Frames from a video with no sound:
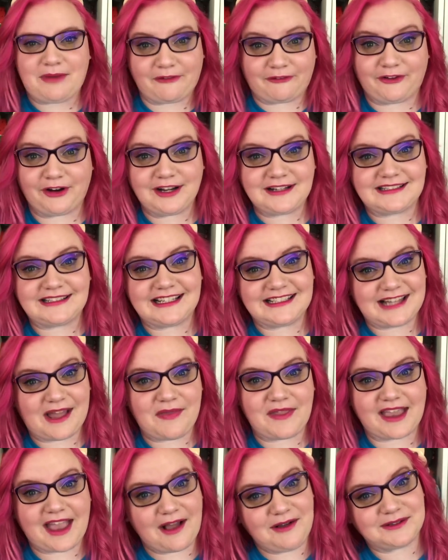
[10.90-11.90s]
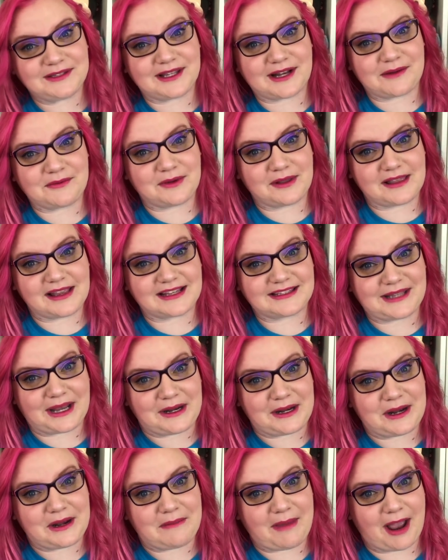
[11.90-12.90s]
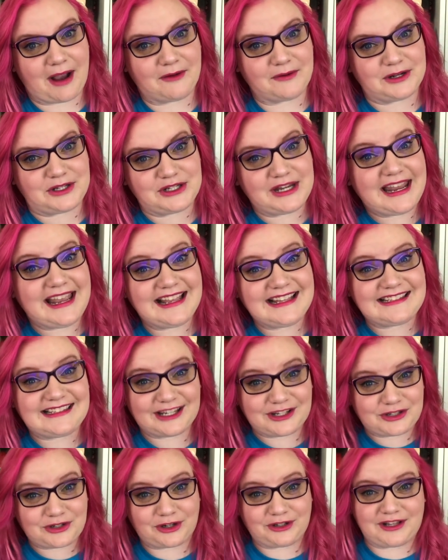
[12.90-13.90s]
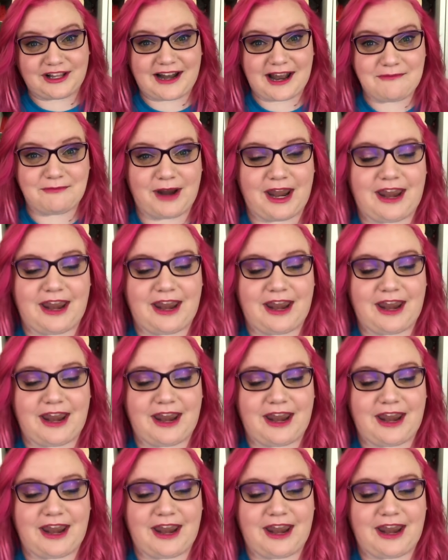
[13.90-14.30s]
But first is something else that I'm really excited about, which is the shirt that I'm